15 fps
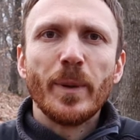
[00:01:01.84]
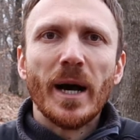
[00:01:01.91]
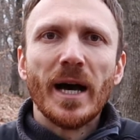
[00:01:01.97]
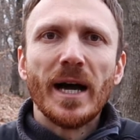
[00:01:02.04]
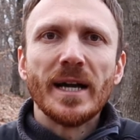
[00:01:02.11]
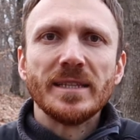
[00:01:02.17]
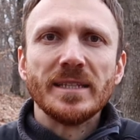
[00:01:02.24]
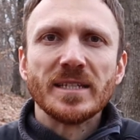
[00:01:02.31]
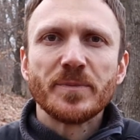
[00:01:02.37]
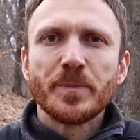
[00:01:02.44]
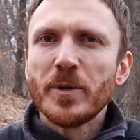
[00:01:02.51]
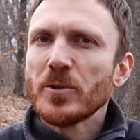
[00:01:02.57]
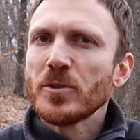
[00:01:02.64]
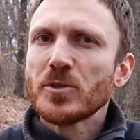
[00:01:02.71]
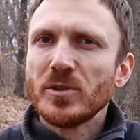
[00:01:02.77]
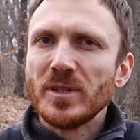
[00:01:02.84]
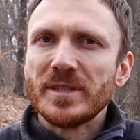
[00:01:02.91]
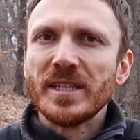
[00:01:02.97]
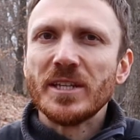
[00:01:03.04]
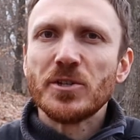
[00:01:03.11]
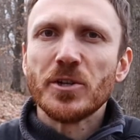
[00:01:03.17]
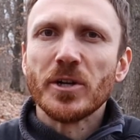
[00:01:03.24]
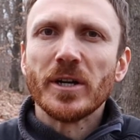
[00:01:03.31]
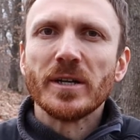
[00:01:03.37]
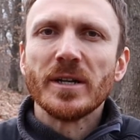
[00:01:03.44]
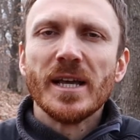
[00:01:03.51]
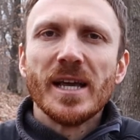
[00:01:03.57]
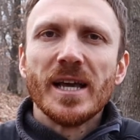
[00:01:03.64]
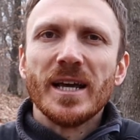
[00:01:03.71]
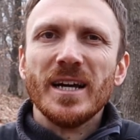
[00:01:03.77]
by the spiritual teacher
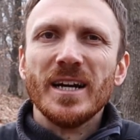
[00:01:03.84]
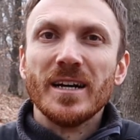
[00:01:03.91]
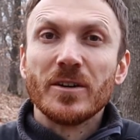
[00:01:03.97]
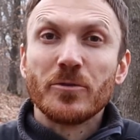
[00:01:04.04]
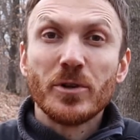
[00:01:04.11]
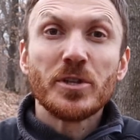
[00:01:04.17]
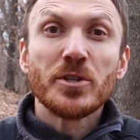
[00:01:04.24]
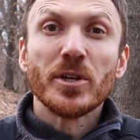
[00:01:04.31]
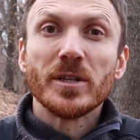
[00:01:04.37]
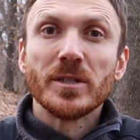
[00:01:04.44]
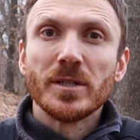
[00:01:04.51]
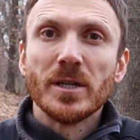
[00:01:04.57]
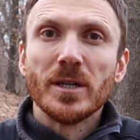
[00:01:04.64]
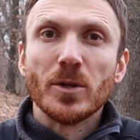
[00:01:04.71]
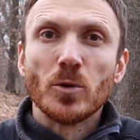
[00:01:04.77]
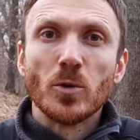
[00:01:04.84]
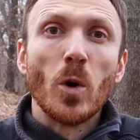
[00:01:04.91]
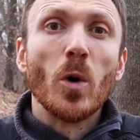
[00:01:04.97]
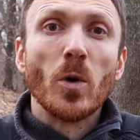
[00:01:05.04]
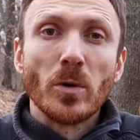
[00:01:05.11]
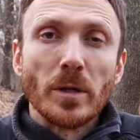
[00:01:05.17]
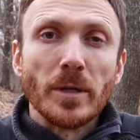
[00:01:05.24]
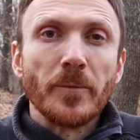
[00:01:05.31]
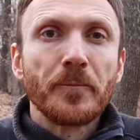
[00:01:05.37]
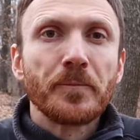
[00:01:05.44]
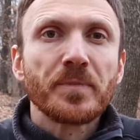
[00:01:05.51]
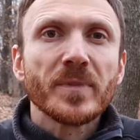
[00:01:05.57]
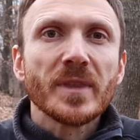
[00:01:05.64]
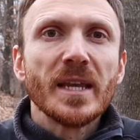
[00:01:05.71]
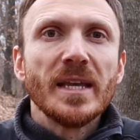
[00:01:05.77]
Richard Rohr.
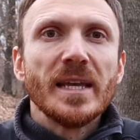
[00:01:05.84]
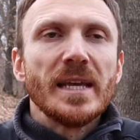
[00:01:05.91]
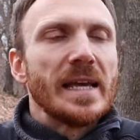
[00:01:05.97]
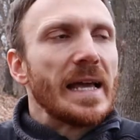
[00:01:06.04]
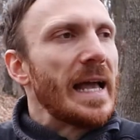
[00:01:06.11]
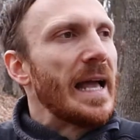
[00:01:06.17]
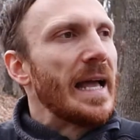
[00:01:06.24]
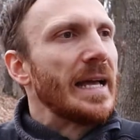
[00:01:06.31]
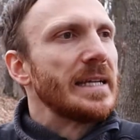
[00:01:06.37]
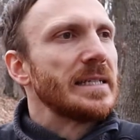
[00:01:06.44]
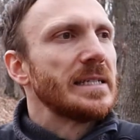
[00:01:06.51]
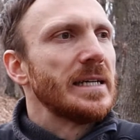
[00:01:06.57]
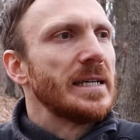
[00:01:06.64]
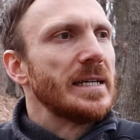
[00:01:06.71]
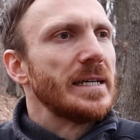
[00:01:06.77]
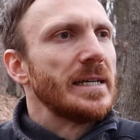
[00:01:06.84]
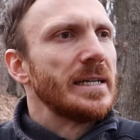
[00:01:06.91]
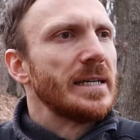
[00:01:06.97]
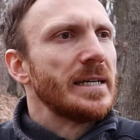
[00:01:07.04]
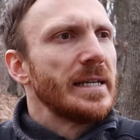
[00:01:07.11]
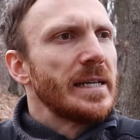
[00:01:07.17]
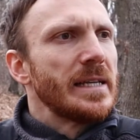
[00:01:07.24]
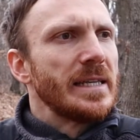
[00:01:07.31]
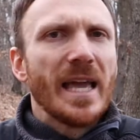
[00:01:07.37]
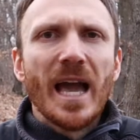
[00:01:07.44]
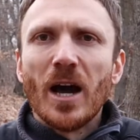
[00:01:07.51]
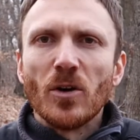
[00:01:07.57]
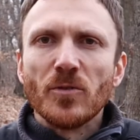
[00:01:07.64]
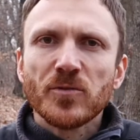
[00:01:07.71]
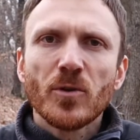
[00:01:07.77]
And
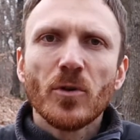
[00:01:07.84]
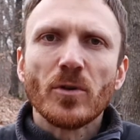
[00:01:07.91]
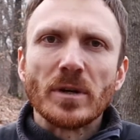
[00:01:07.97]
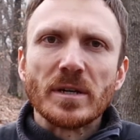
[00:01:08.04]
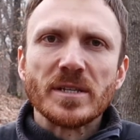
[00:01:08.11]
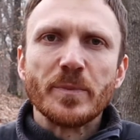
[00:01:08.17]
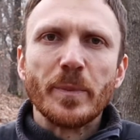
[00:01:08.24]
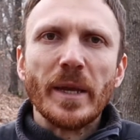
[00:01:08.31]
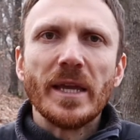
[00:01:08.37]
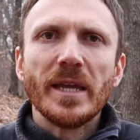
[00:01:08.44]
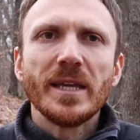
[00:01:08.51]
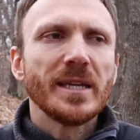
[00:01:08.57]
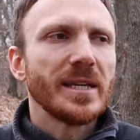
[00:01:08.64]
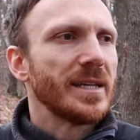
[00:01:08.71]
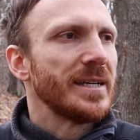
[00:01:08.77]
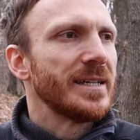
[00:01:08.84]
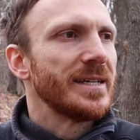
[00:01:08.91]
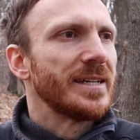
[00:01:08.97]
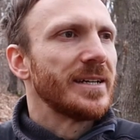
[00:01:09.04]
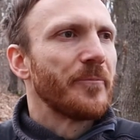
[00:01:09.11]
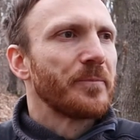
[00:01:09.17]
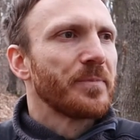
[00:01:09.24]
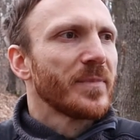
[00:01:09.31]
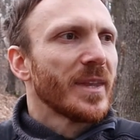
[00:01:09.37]
yeah, of course, being an